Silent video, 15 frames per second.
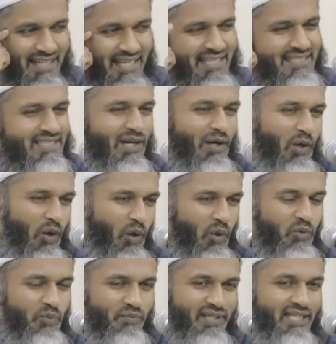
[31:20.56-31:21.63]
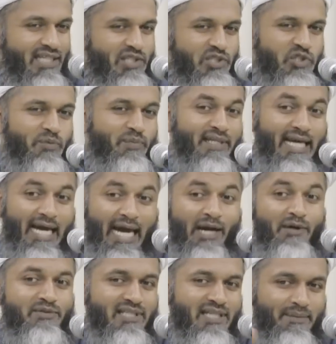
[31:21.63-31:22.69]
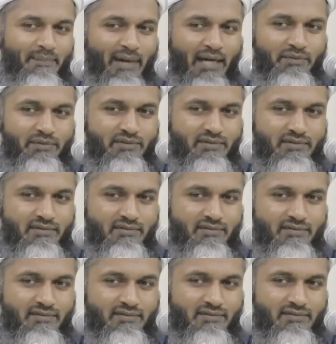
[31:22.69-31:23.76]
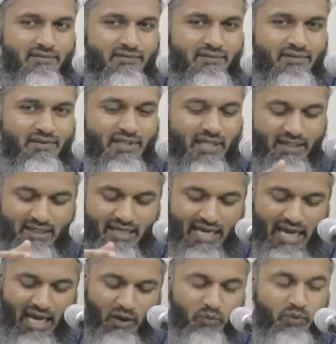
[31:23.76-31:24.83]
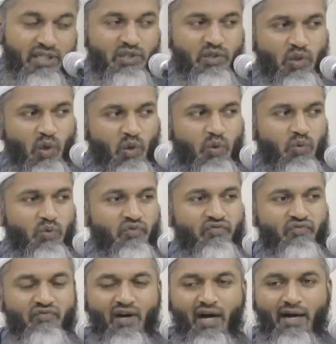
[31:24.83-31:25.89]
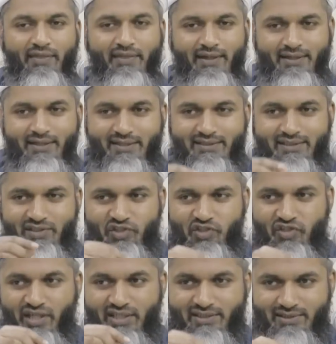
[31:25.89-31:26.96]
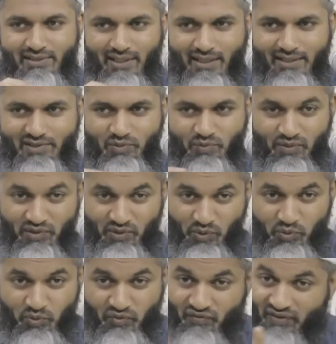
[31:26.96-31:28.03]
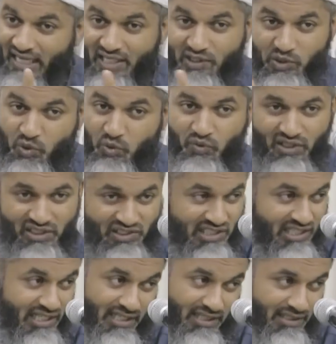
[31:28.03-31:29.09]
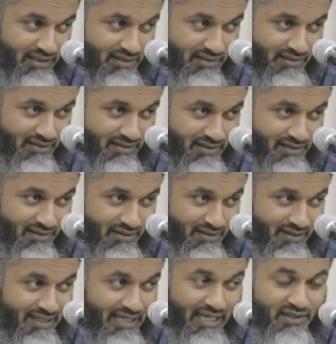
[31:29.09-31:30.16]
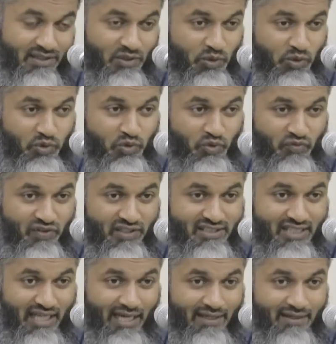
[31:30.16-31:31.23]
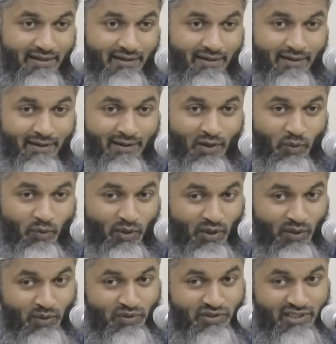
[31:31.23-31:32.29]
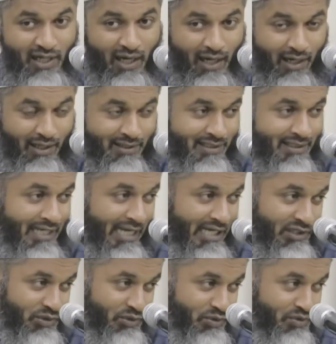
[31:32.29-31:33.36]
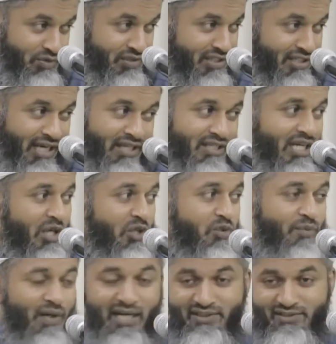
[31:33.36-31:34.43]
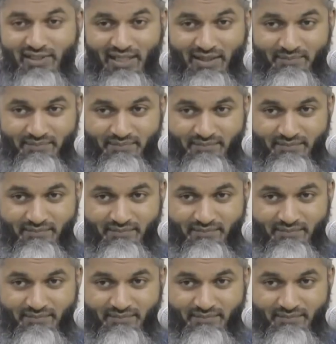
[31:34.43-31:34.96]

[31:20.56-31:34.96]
he's at home, he needs to be out and about. Okay? And we know father doesn't trust us with Yusuf. They knew this clearly, that Yusuf is like one of those guarded angels around Yaqub alayhi salam.